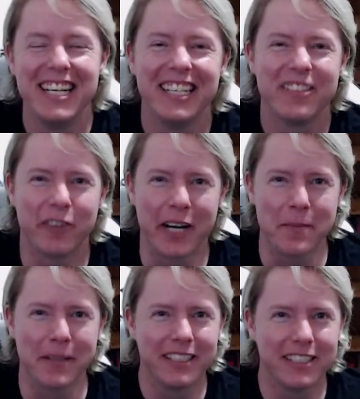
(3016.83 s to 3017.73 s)
frame
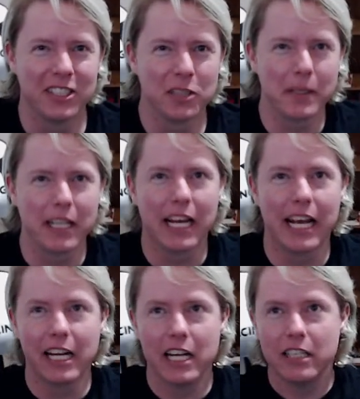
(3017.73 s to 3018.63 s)
it, and just be
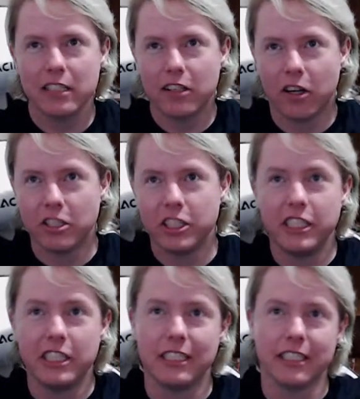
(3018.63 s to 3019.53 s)
like
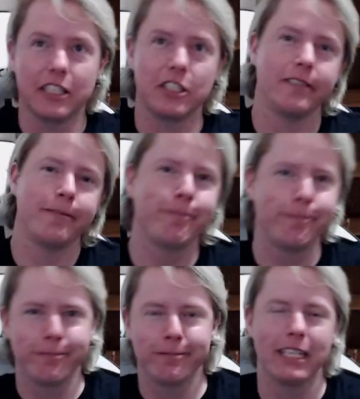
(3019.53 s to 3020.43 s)
RGG section.
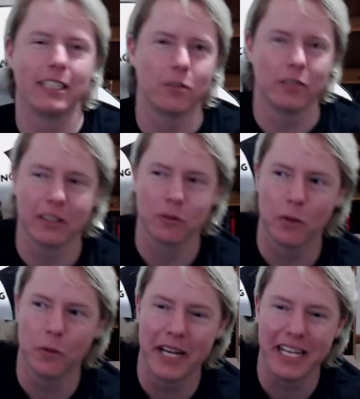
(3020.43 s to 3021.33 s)
That's what
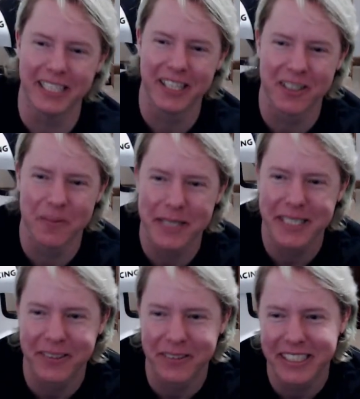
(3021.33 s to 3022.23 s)
we're gonna be
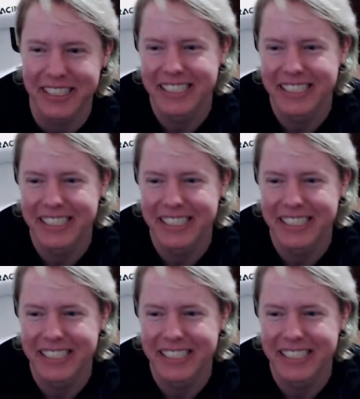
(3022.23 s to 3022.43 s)
doing.